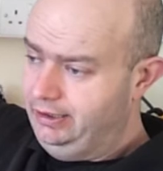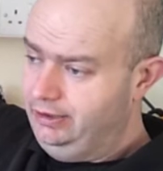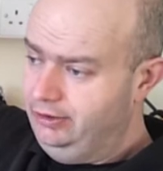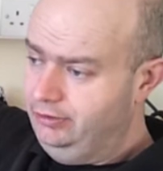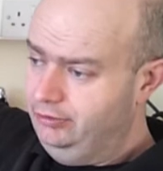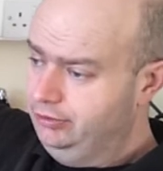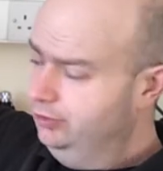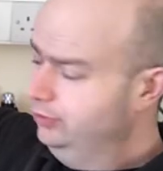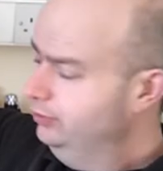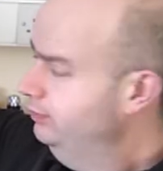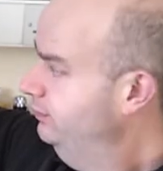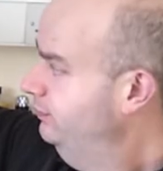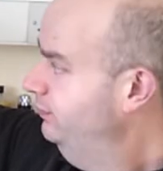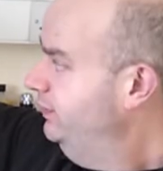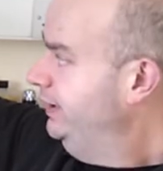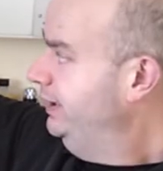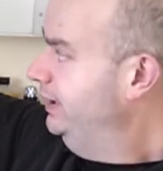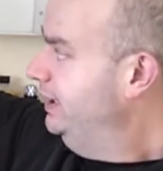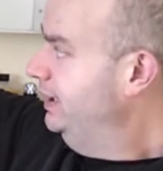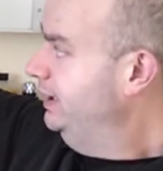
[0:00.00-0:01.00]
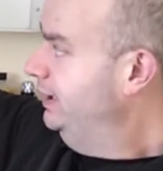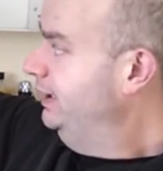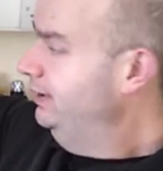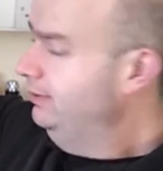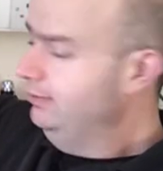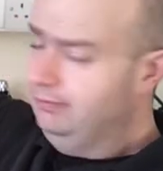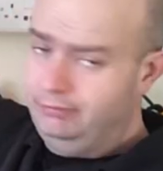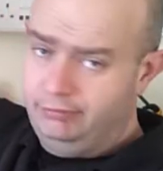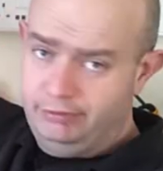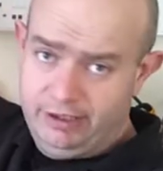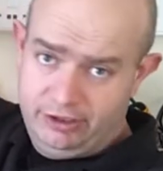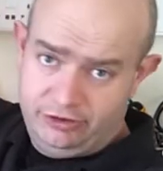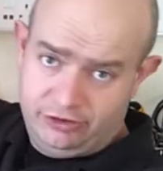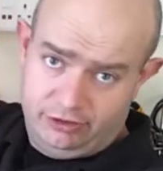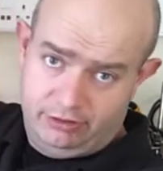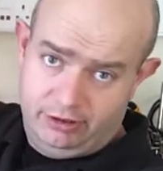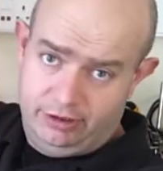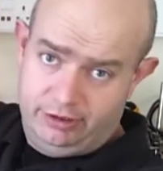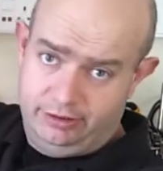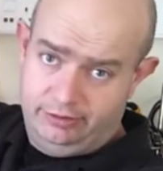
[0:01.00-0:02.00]
don't feel any pressure
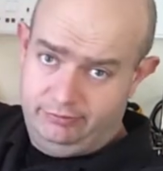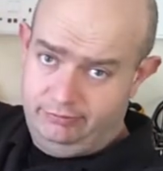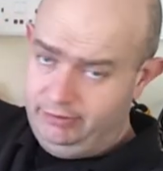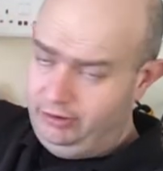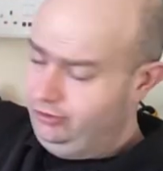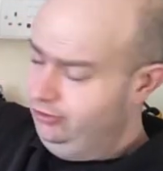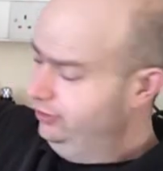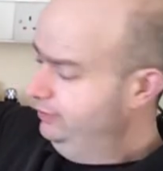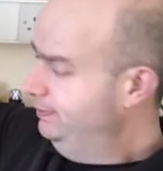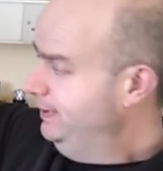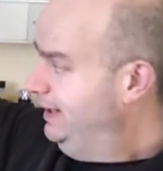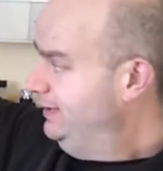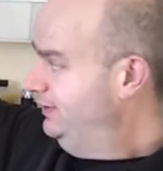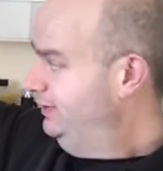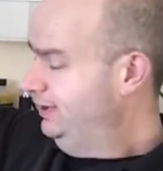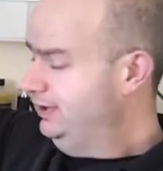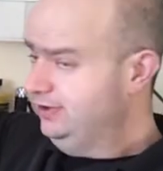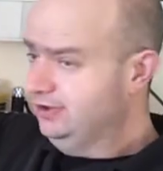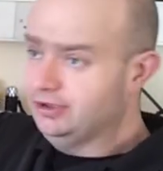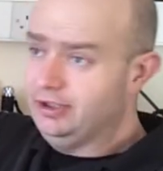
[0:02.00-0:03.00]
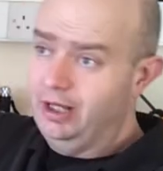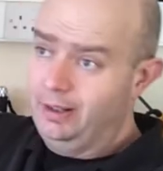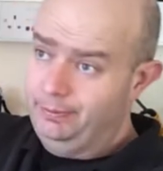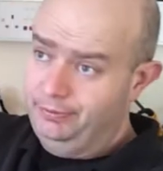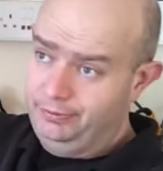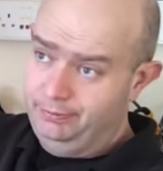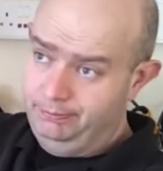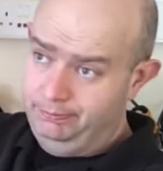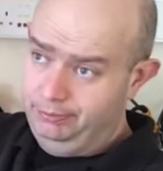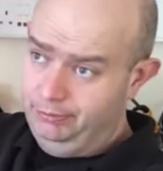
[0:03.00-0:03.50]
on it. It just basically stops.